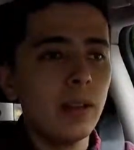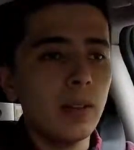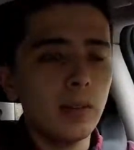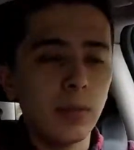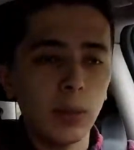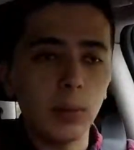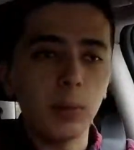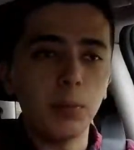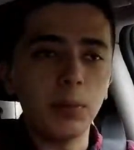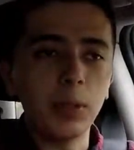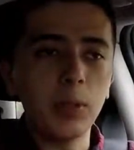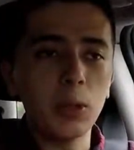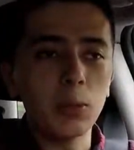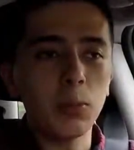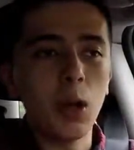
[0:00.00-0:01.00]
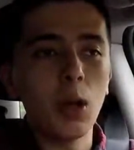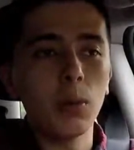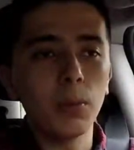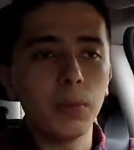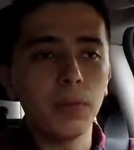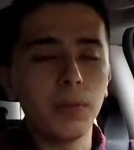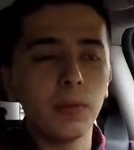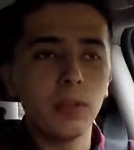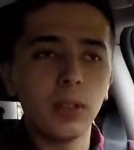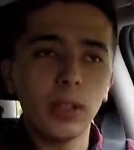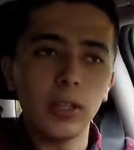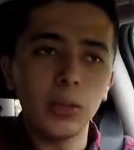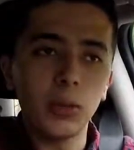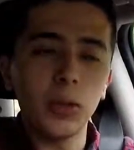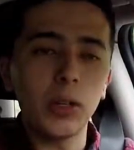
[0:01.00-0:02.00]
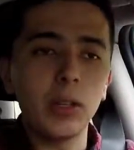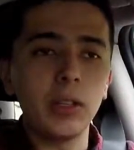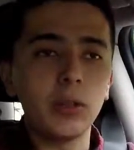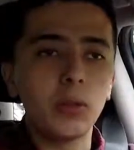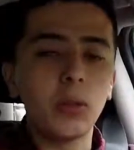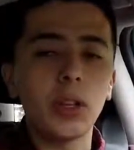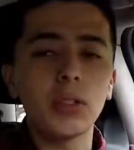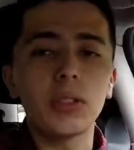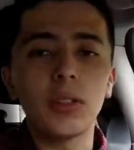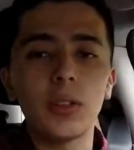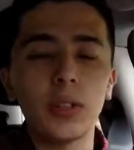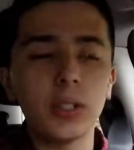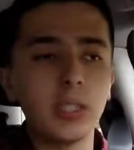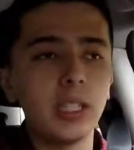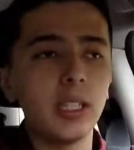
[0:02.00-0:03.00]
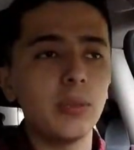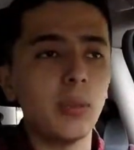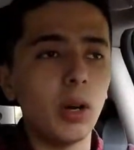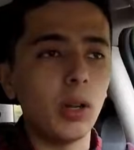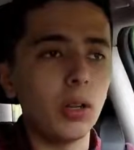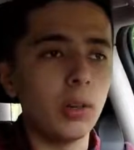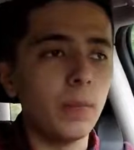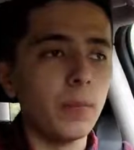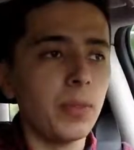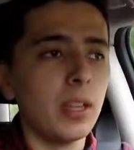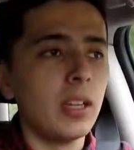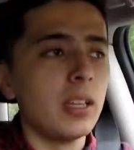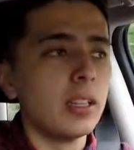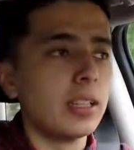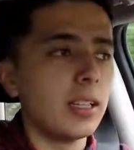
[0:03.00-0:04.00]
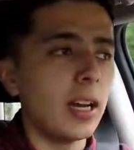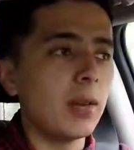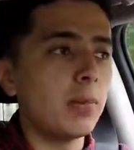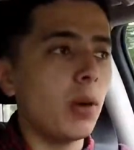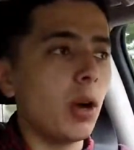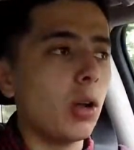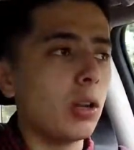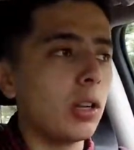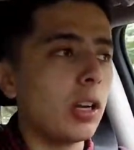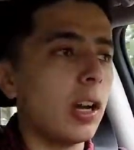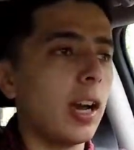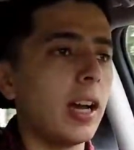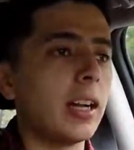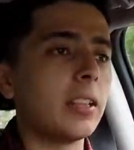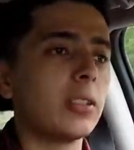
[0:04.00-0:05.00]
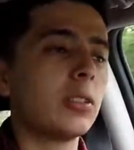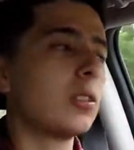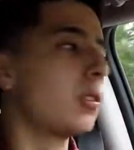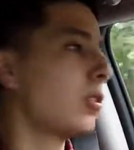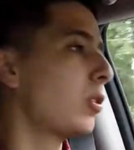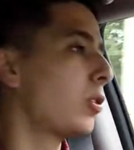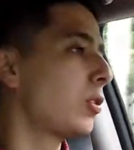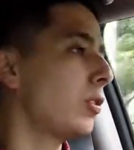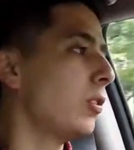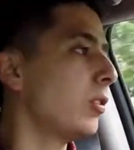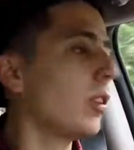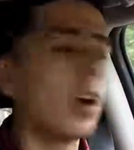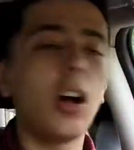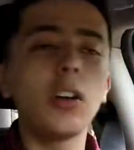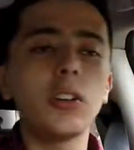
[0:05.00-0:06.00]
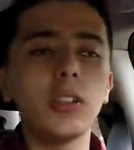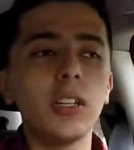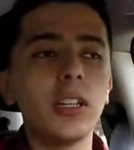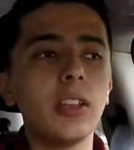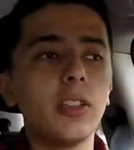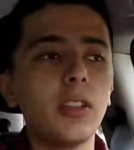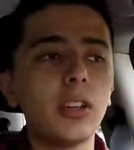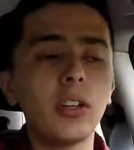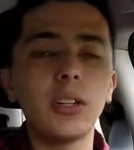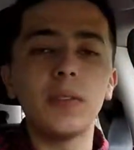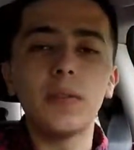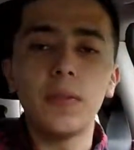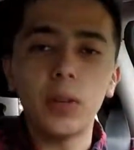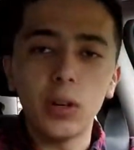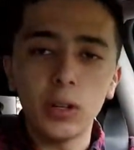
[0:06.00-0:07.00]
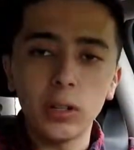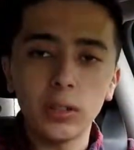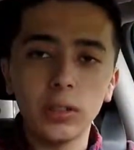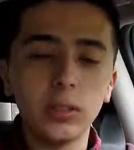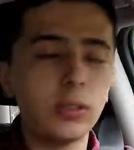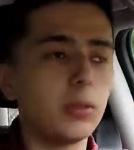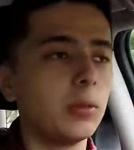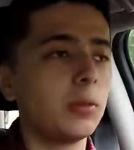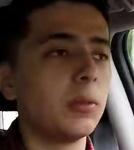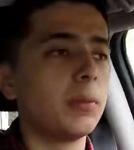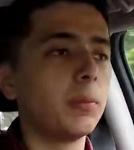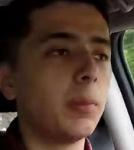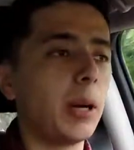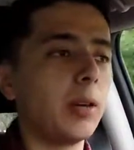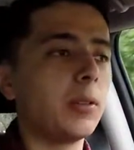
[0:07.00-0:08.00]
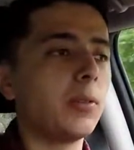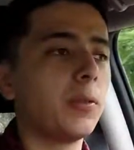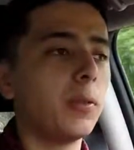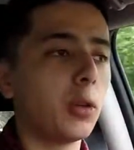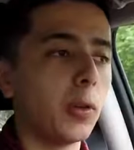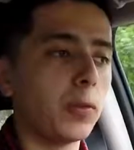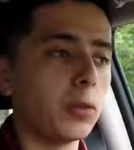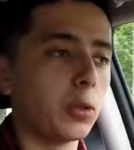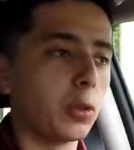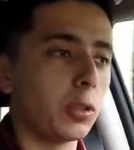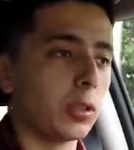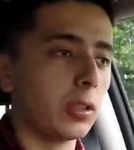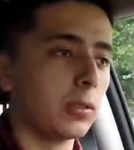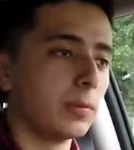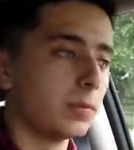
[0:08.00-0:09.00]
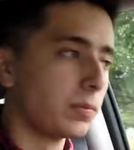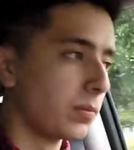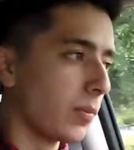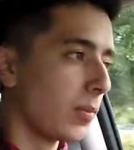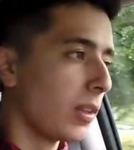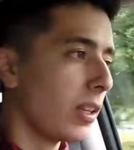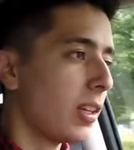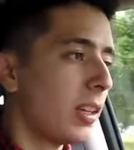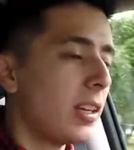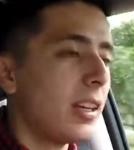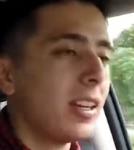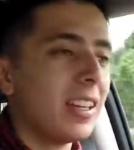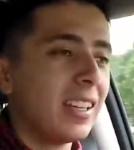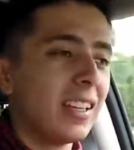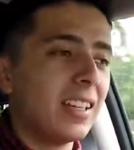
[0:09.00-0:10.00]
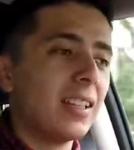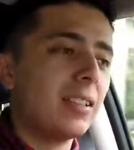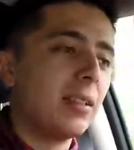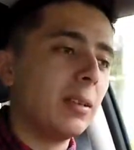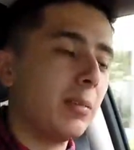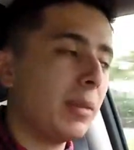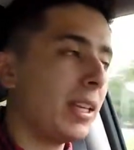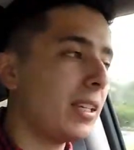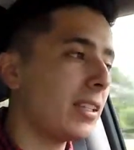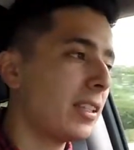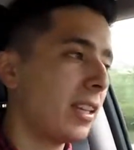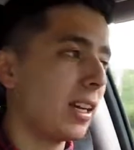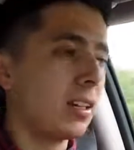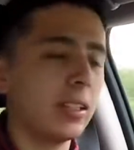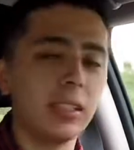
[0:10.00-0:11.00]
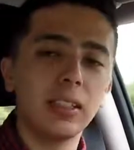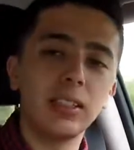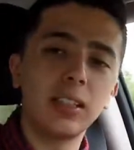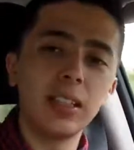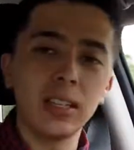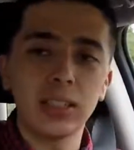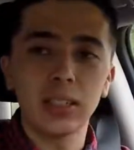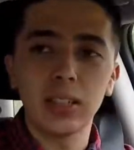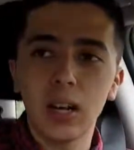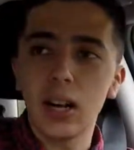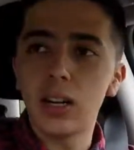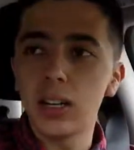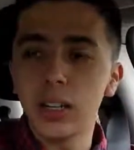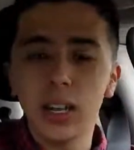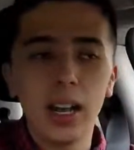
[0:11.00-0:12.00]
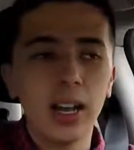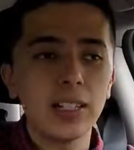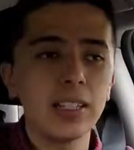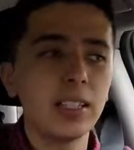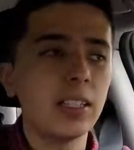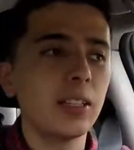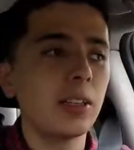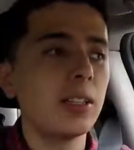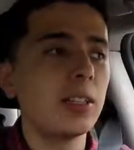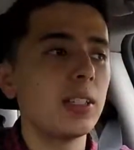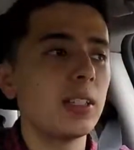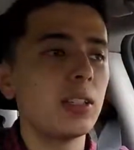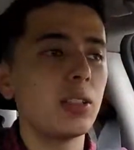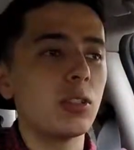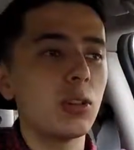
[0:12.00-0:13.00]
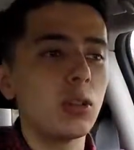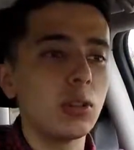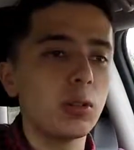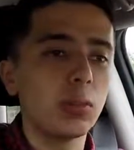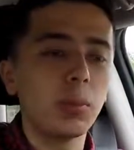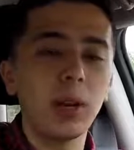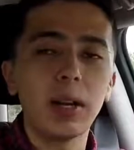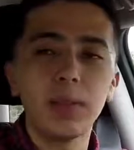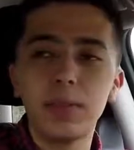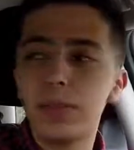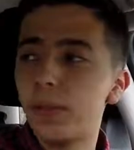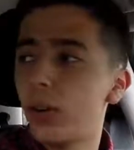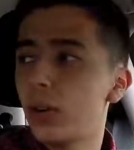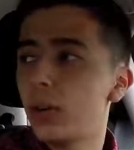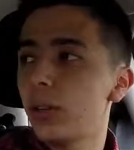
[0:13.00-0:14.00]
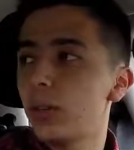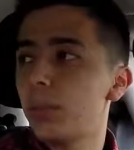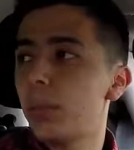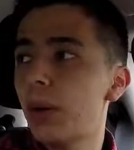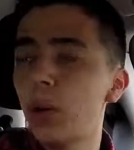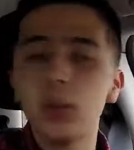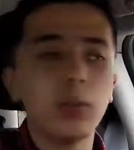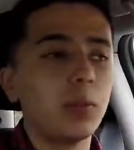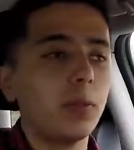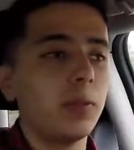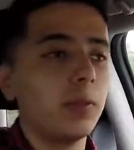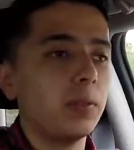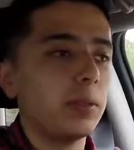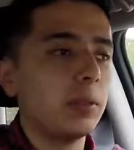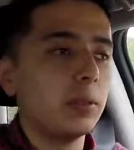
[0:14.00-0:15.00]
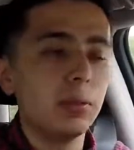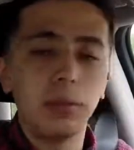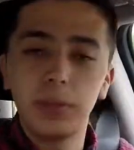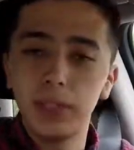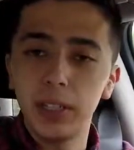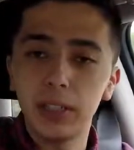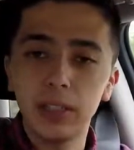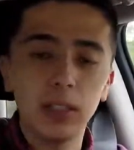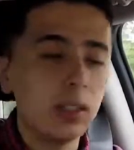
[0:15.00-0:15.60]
From the previous model, the 2013 model, that model had a 134 pound-foot of torque. It means that this car has increased its torque by 40 pound-feet,